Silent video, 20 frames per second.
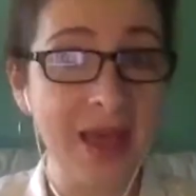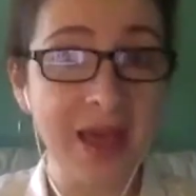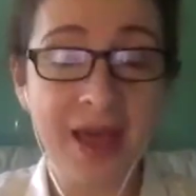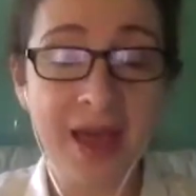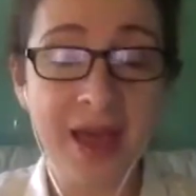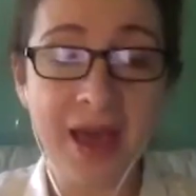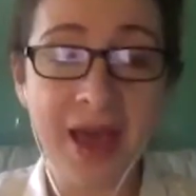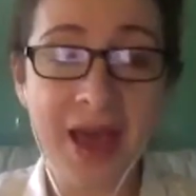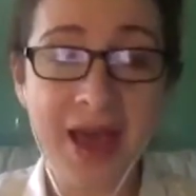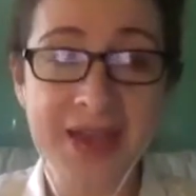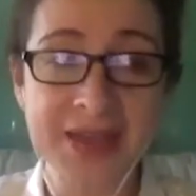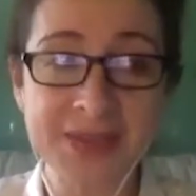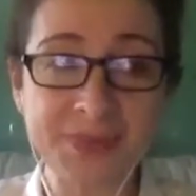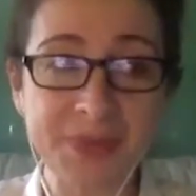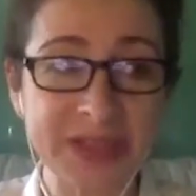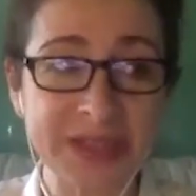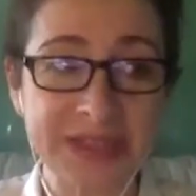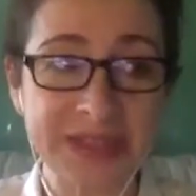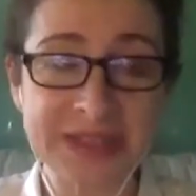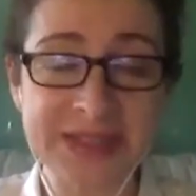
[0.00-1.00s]

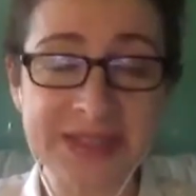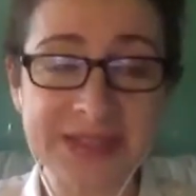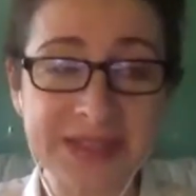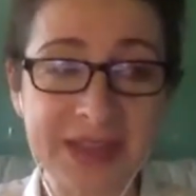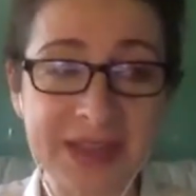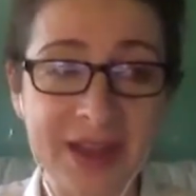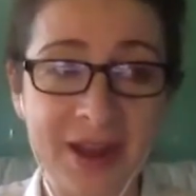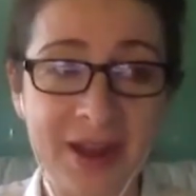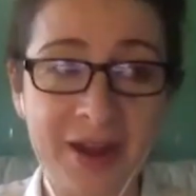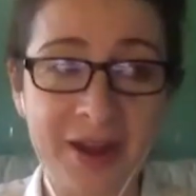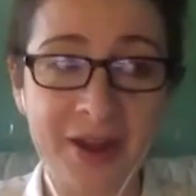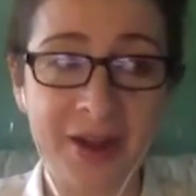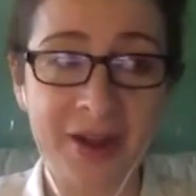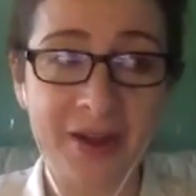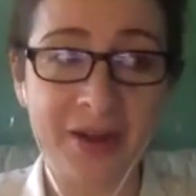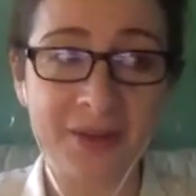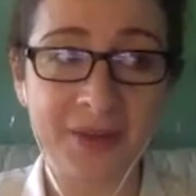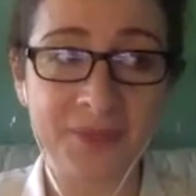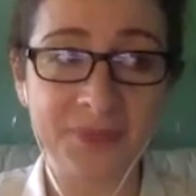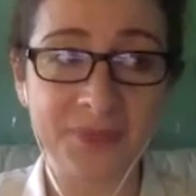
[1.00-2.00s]
hospitals
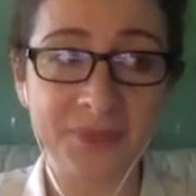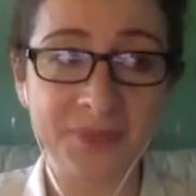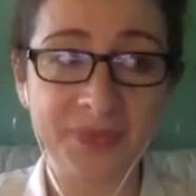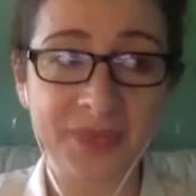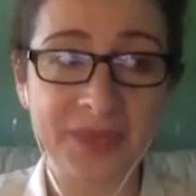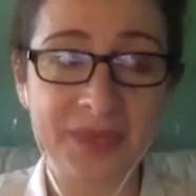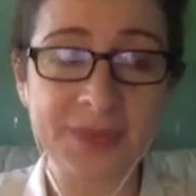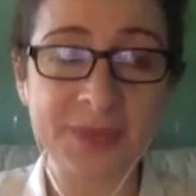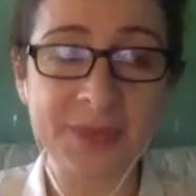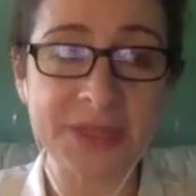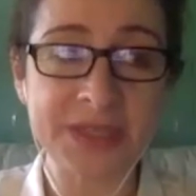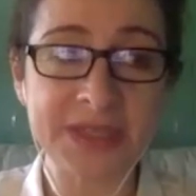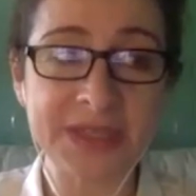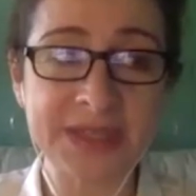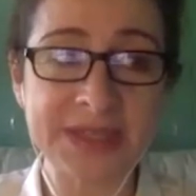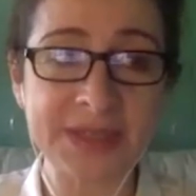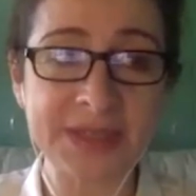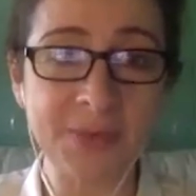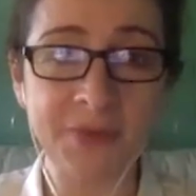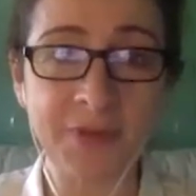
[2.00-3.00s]
are,
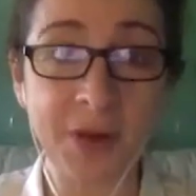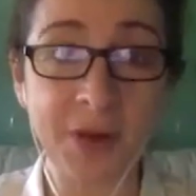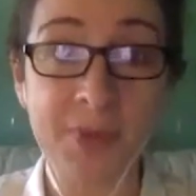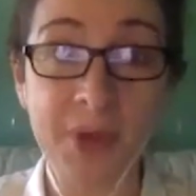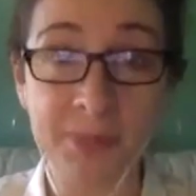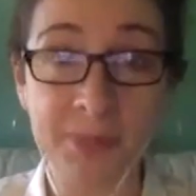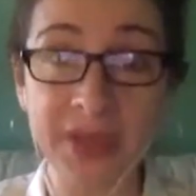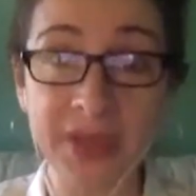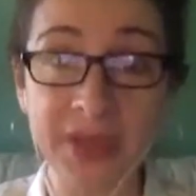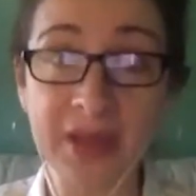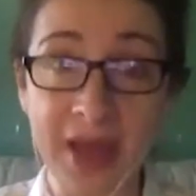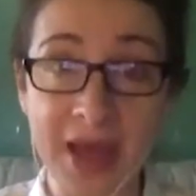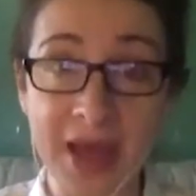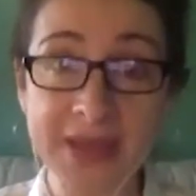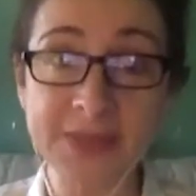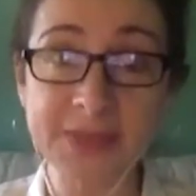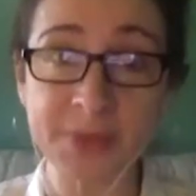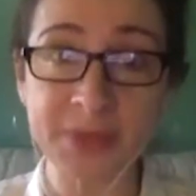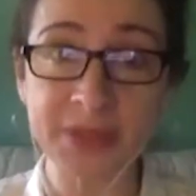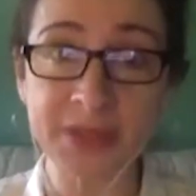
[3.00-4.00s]
especially some of our public
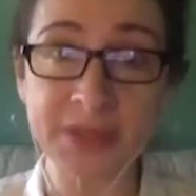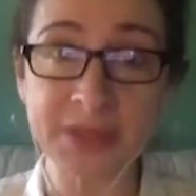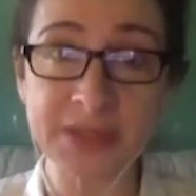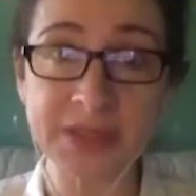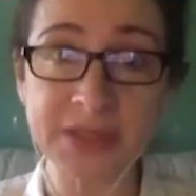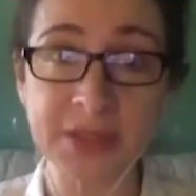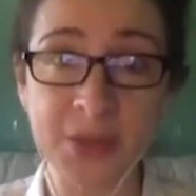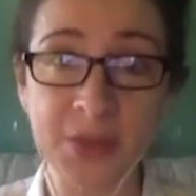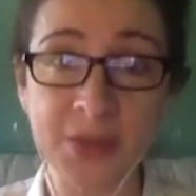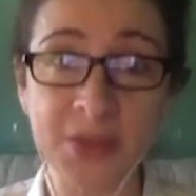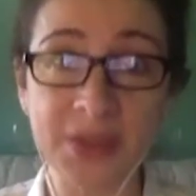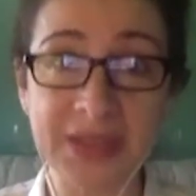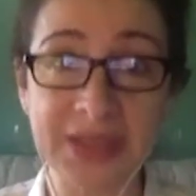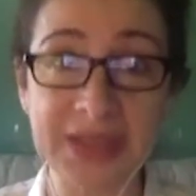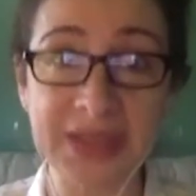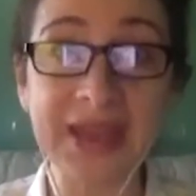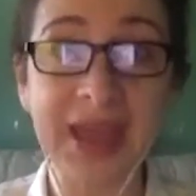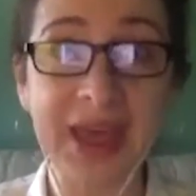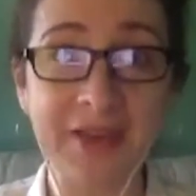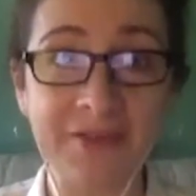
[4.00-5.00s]
hospitals
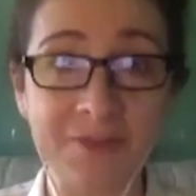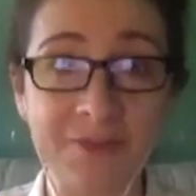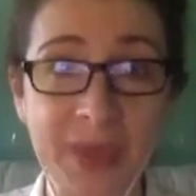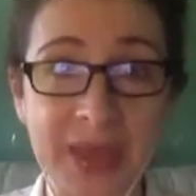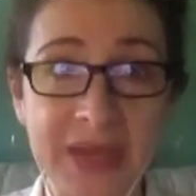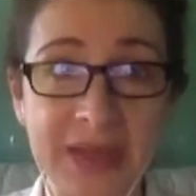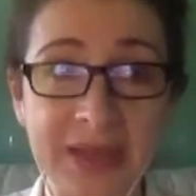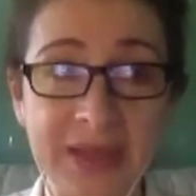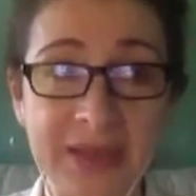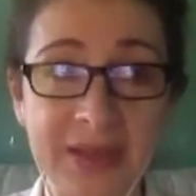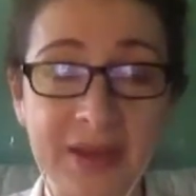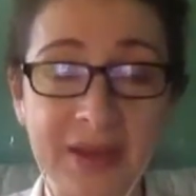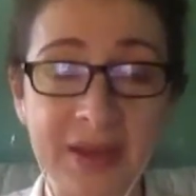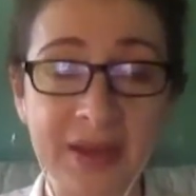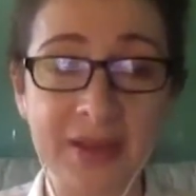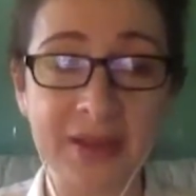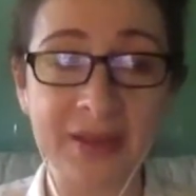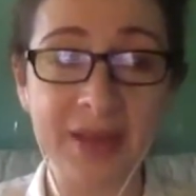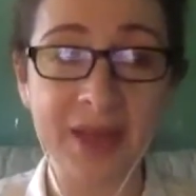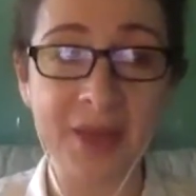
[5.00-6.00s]
locally, have made it
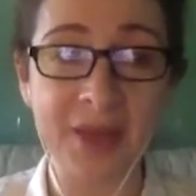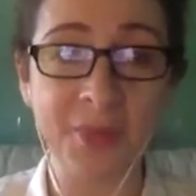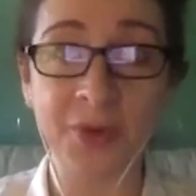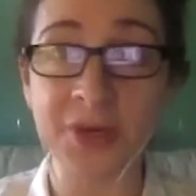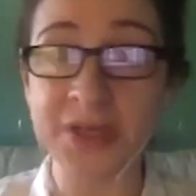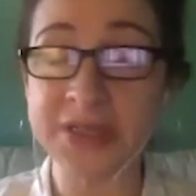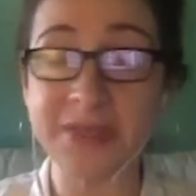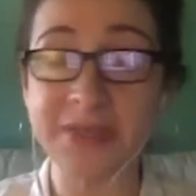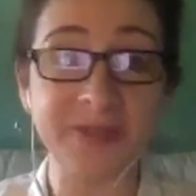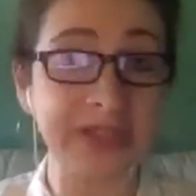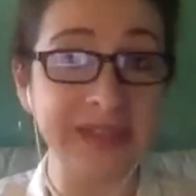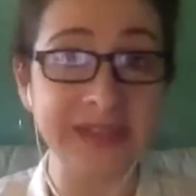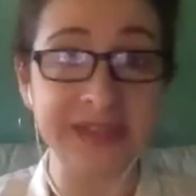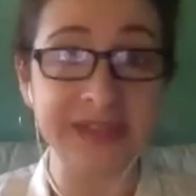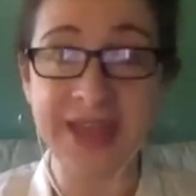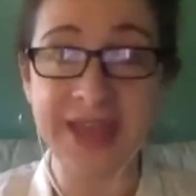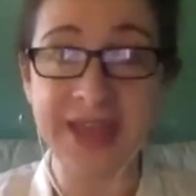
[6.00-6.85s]
a lot more difficult to